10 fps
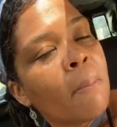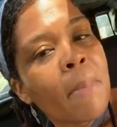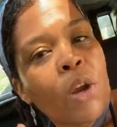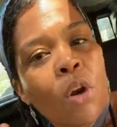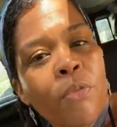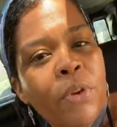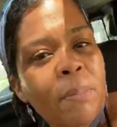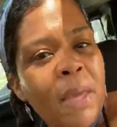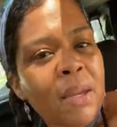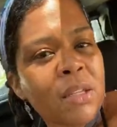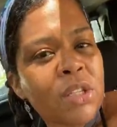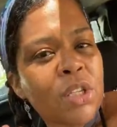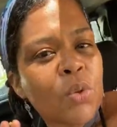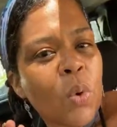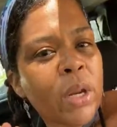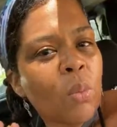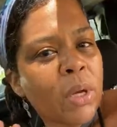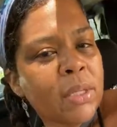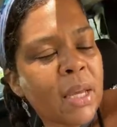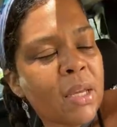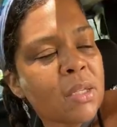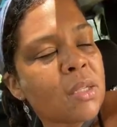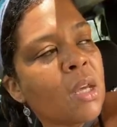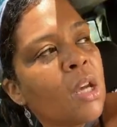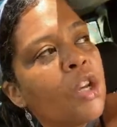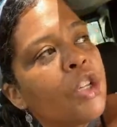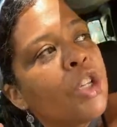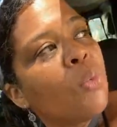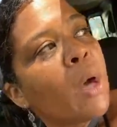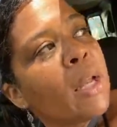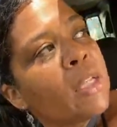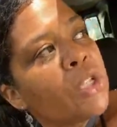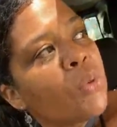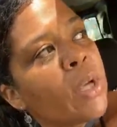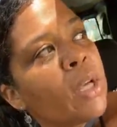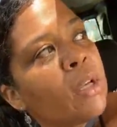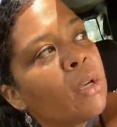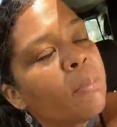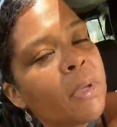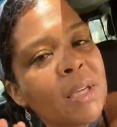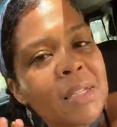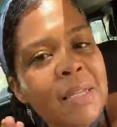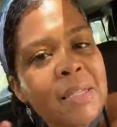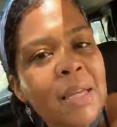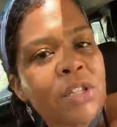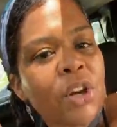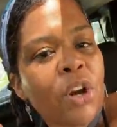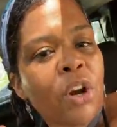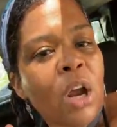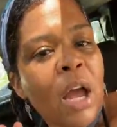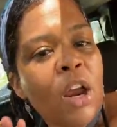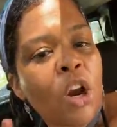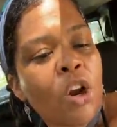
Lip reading: My girlfriend made it to 21 days. She went into it because I said to her, I